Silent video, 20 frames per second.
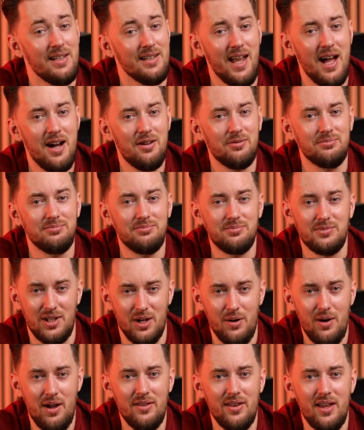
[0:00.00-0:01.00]
Now,
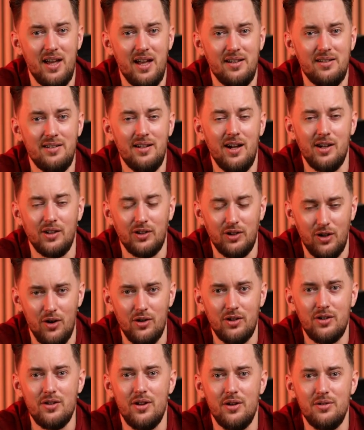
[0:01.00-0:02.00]
go out there and
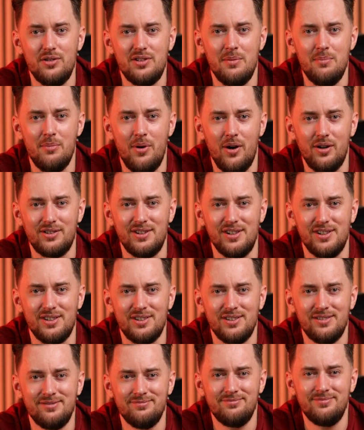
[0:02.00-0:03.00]
conquer those
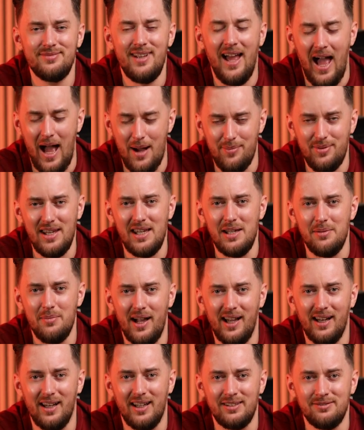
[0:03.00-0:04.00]
inboxes. Happy
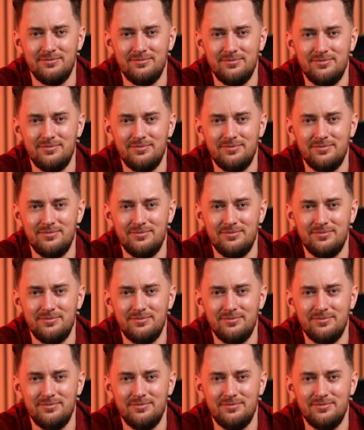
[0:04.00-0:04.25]
emailing.